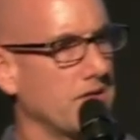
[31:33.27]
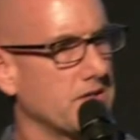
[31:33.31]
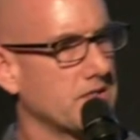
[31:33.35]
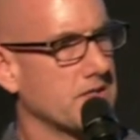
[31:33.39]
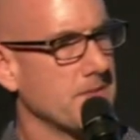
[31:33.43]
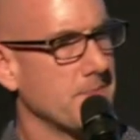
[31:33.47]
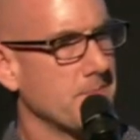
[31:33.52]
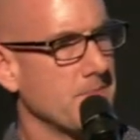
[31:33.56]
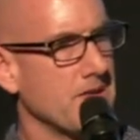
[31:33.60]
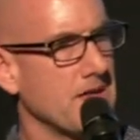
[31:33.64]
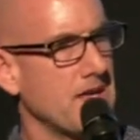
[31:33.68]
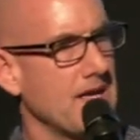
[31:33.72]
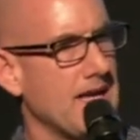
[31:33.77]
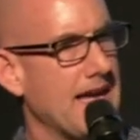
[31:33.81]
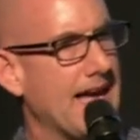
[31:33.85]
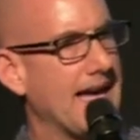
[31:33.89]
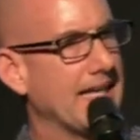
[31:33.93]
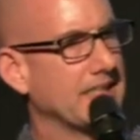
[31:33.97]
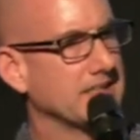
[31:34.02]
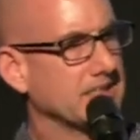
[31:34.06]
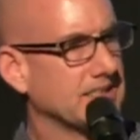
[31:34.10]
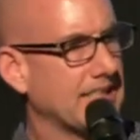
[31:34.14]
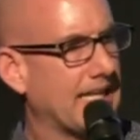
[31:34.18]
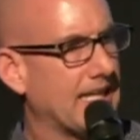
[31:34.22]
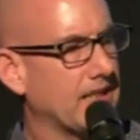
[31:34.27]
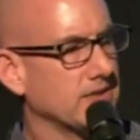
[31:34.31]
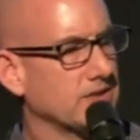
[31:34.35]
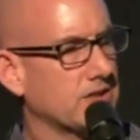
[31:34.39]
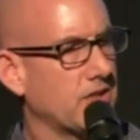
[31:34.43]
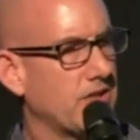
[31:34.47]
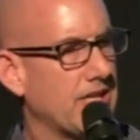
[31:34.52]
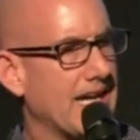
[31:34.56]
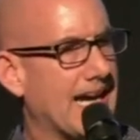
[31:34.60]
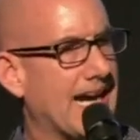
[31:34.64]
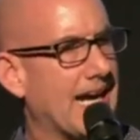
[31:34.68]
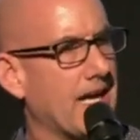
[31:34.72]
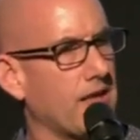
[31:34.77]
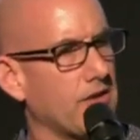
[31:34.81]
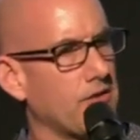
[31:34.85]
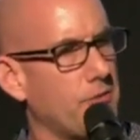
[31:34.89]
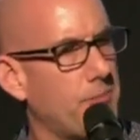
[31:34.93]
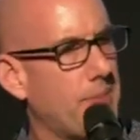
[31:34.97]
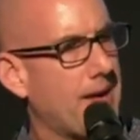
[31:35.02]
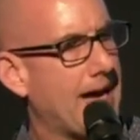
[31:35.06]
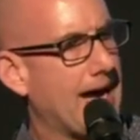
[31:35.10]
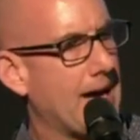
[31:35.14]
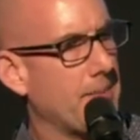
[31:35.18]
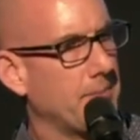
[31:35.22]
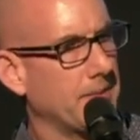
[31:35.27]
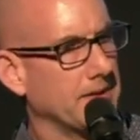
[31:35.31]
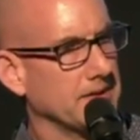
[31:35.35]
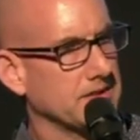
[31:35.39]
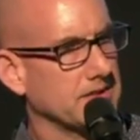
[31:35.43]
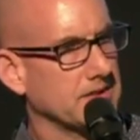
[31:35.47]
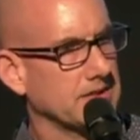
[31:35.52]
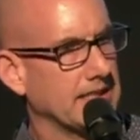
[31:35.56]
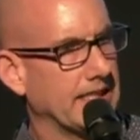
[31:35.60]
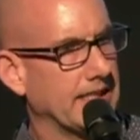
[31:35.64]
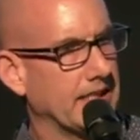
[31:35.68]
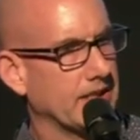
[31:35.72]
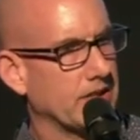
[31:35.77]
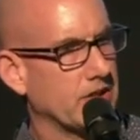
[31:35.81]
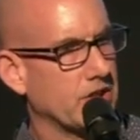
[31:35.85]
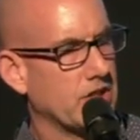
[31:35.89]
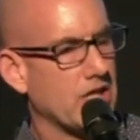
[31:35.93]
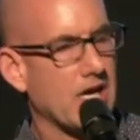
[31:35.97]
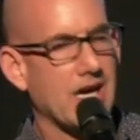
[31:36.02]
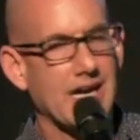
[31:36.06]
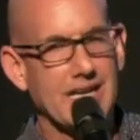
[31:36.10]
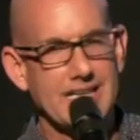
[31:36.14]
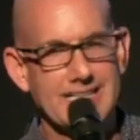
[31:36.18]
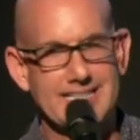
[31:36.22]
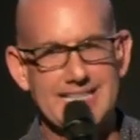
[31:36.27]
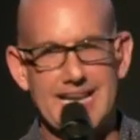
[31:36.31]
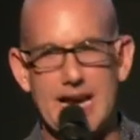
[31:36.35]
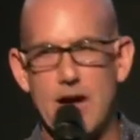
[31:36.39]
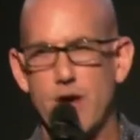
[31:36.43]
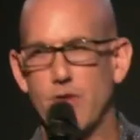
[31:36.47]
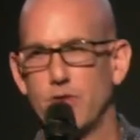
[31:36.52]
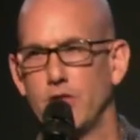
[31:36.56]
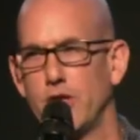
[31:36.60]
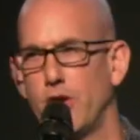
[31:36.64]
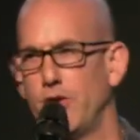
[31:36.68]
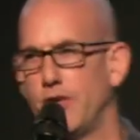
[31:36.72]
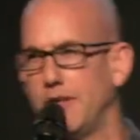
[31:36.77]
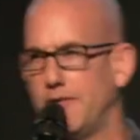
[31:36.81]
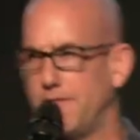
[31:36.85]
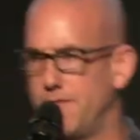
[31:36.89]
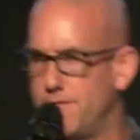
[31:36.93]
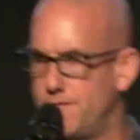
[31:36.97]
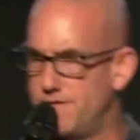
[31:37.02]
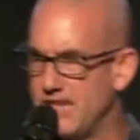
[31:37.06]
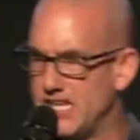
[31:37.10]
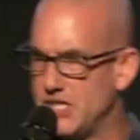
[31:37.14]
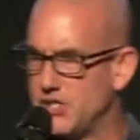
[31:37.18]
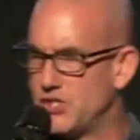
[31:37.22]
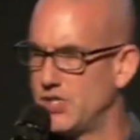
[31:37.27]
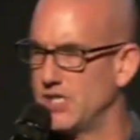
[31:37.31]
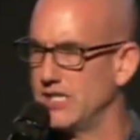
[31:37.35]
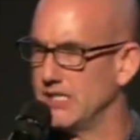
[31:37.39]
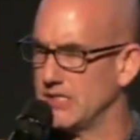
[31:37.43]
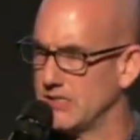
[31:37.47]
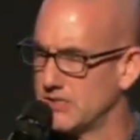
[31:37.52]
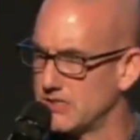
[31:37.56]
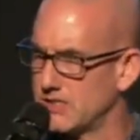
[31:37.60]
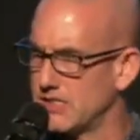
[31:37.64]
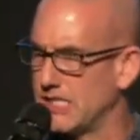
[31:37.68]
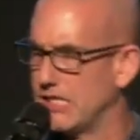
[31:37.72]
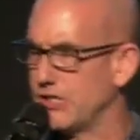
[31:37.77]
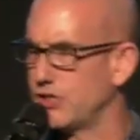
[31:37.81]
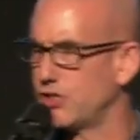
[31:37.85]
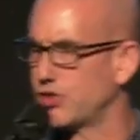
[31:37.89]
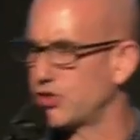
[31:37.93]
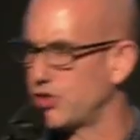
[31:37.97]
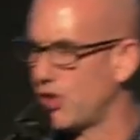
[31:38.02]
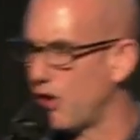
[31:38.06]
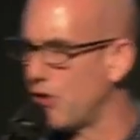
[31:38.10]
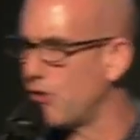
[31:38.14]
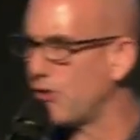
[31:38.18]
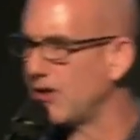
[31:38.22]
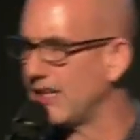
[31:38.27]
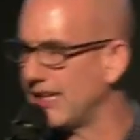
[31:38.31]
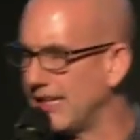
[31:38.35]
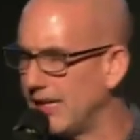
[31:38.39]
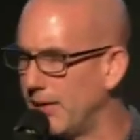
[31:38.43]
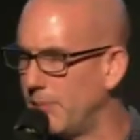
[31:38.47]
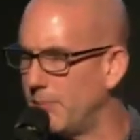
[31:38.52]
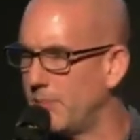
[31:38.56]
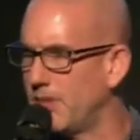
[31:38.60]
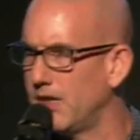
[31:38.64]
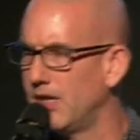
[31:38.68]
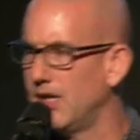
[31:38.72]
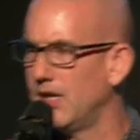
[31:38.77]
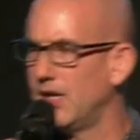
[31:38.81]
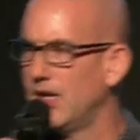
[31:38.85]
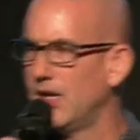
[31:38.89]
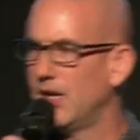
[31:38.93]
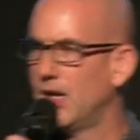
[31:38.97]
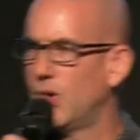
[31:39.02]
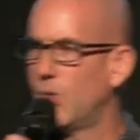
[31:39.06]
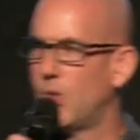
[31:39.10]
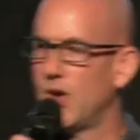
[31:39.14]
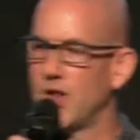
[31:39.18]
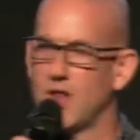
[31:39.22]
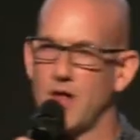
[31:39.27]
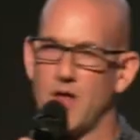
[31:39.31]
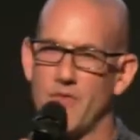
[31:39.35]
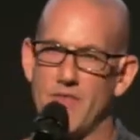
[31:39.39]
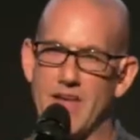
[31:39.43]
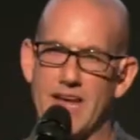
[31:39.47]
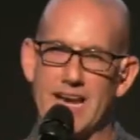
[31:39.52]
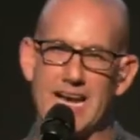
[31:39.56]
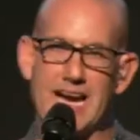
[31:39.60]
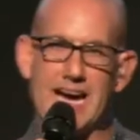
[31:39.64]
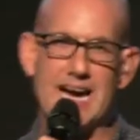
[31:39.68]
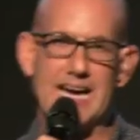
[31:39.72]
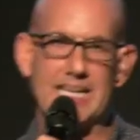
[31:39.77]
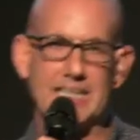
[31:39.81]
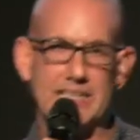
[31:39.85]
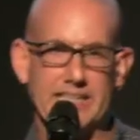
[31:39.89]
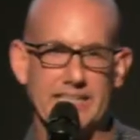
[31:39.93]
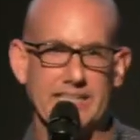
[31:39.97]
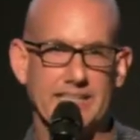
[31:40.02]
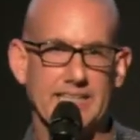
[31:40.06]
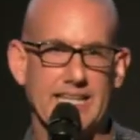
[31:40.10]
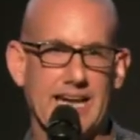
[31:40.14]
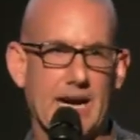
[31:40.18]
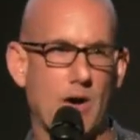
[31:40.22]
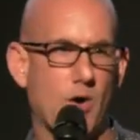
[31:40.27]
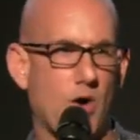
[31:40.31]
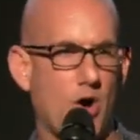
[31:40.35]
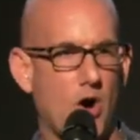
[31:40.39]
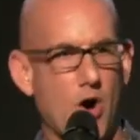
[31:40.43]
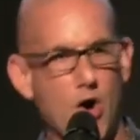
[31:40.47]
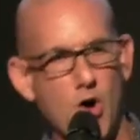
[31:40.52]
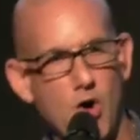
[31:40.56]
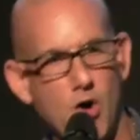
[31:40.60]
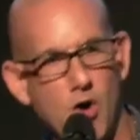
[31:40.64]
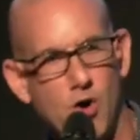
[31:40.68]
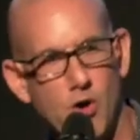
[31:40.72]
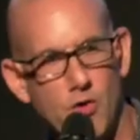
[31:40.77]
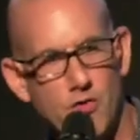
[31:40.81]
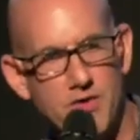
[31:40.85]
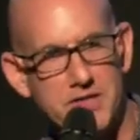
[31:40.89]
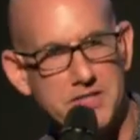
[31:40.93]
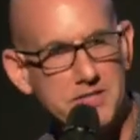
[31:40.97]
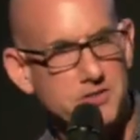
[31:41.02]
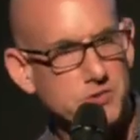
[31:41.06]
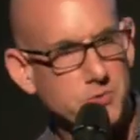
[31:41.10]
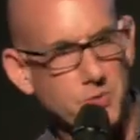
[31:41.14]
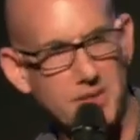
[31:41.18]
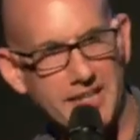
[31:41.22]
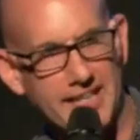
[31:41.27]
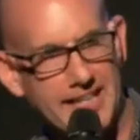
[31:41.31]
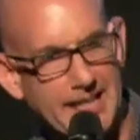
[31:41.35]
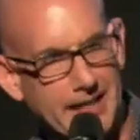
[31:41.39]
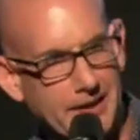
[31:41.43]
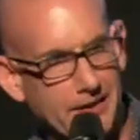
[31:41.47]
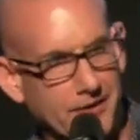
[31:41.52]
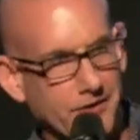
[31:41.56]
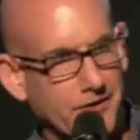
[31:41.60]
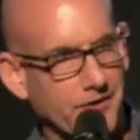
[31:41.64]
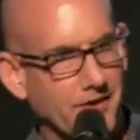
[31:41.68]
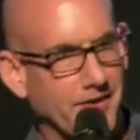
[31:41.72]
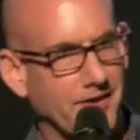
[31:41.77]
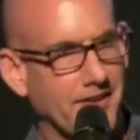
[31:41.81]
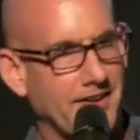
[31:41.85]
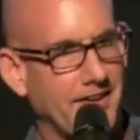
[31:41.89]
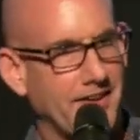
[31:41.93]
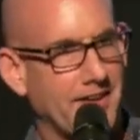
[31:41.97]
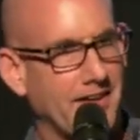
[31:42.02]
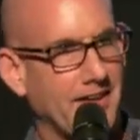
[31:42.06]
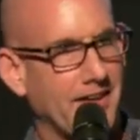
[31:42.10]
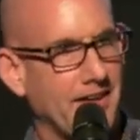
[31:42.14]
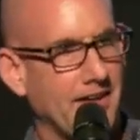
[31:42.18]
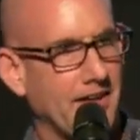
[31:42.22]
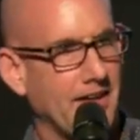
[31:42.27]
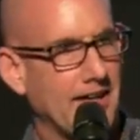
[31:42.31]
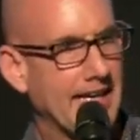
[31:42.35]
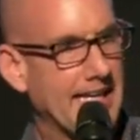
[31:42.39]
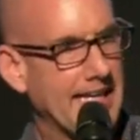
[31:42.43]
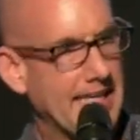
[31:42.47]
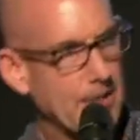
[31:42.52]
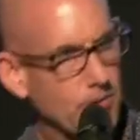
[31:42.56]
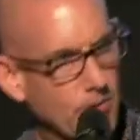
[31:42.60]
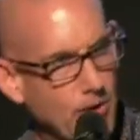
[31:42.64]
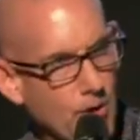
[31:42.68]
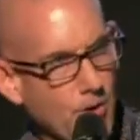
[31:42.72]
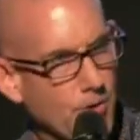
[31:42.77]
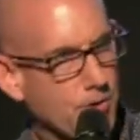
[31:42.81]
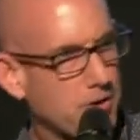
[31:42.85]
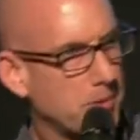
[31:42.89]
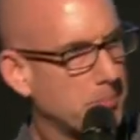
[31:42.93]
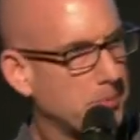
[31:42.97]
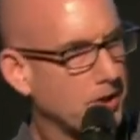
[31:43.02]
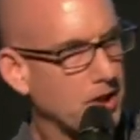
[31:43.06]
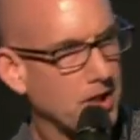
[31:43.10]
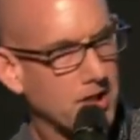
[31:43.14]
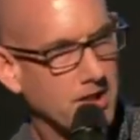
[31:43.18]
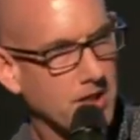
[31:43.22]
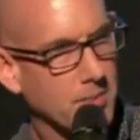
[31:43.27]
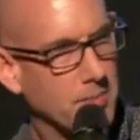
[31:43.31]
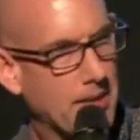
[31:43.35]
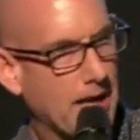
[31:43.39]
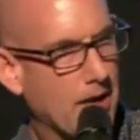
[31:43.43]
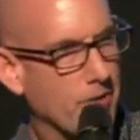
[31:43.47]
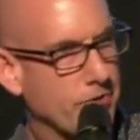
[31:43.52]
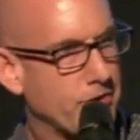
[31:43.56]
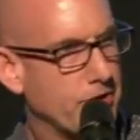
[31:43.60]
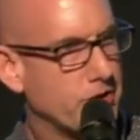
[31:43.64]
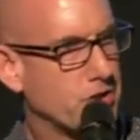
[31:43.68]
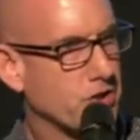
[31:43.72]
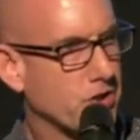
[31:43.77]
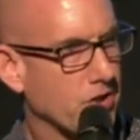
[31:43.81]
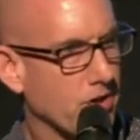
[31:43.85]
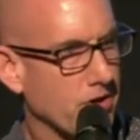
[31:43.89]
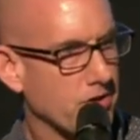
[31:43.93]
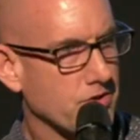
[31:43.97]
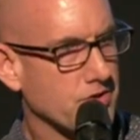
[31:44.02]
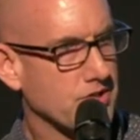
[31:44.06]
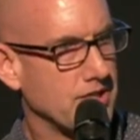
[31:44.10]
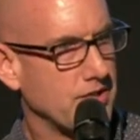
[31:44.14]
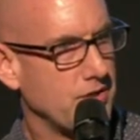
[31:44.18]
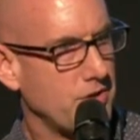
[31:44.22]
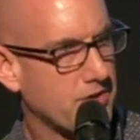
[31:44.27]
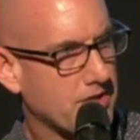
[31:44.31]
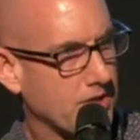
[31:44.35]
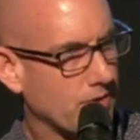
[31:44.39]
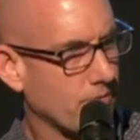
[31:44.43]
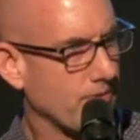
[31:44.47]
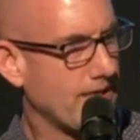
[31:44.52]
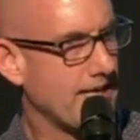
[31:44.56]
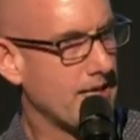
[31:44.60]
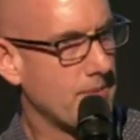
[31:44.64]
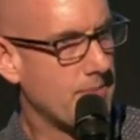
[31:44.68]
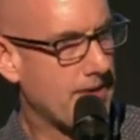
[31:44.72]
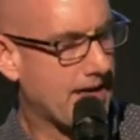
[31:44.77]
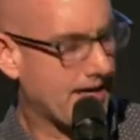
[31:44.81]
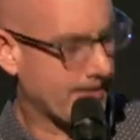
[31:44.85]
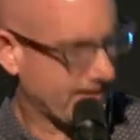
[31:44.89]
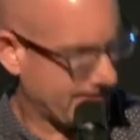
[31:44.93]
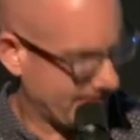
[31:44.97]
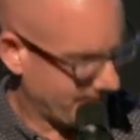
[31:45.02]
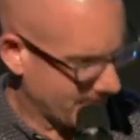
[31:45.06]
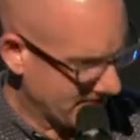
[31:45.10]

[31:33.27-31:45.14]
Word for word: was exiled to the Isle of Patmos, and God downloaded visions and showed him while on that island how all this would end. And he wrote the book about the church, and you can read about